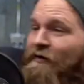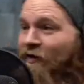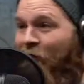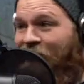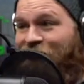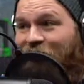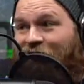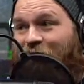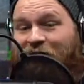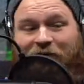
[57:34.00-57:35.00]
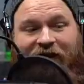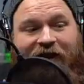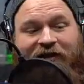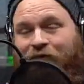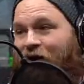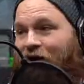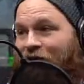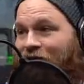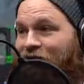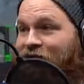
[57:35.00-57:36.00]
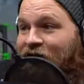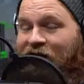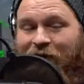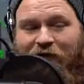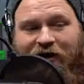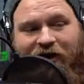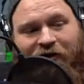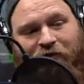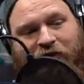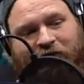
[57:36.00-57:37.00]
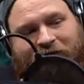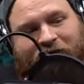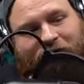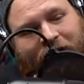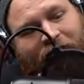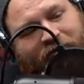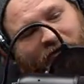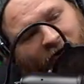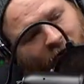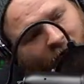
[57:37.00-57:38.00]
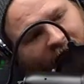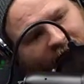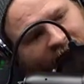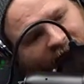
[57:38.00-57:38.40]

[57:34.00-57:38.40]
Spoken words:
mind you, I haven't been able to calibrate anything. So this thing came right out, but the layers look great.